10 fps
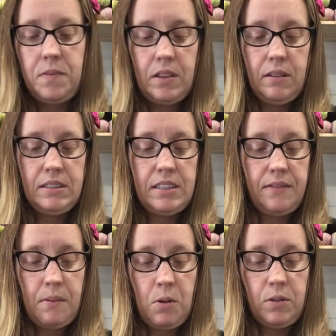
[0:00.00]
Let me see
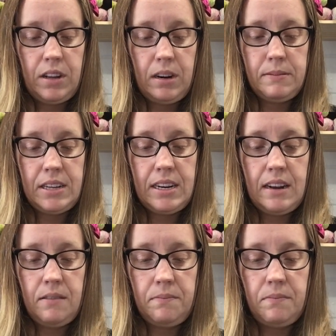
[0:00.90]
if I'm holding it upside
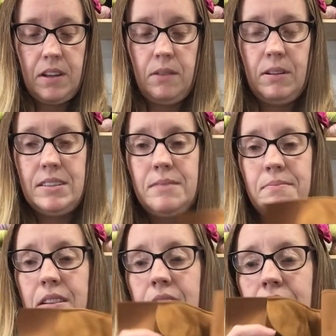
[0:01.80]
down. I was.
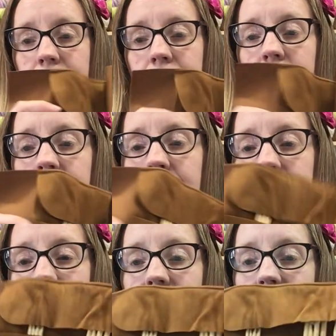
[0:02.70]

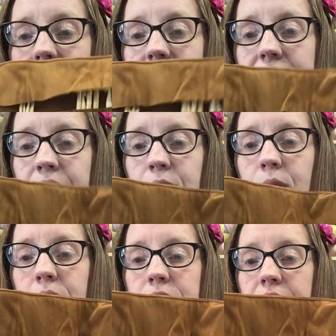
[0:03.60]
And it's a
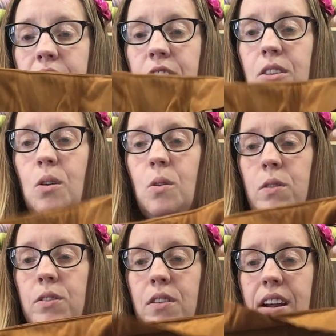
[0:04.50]
crochet hook
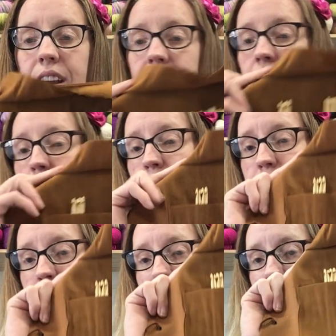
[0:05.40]
holder and it comes
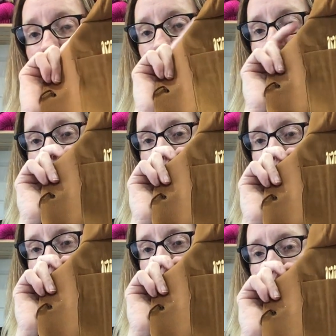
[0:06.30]
with some crochet
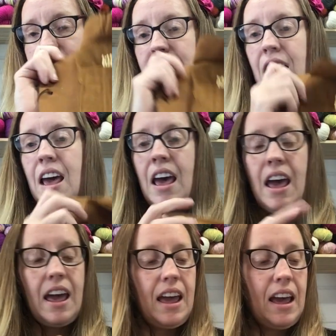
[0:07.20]
hooks.
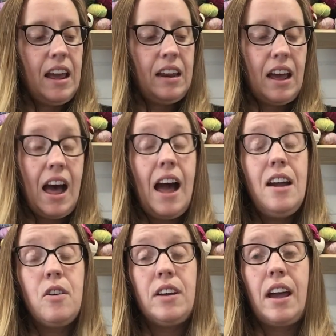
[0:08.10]
And I
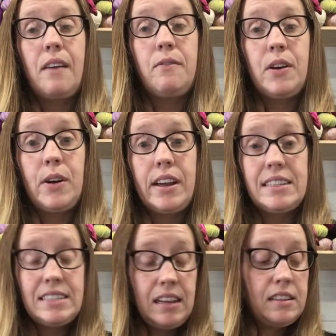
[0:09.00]
already have very
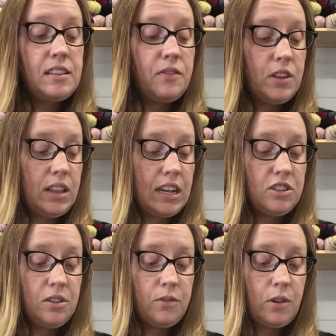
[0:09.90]
extensive
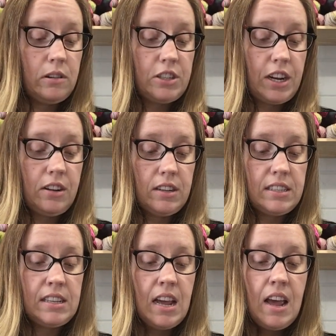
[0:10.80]
collection of crochet
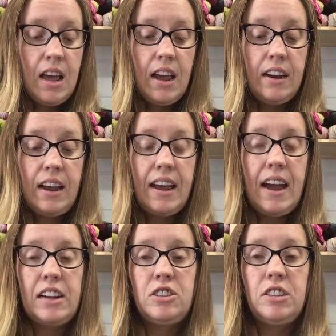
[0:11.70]
hooks and I
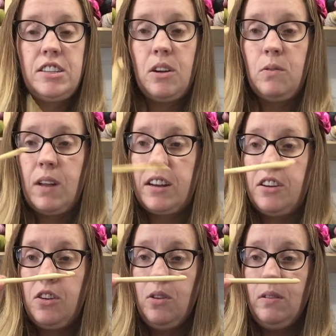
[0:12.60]
actually don't like
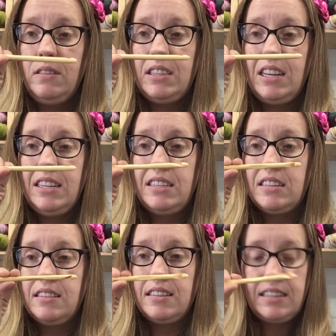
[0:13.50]
to use these
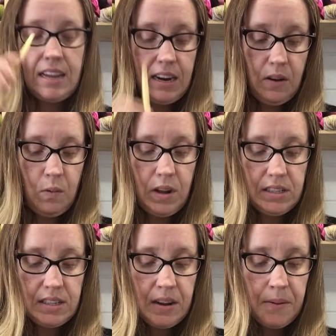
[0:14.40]
skinny ones,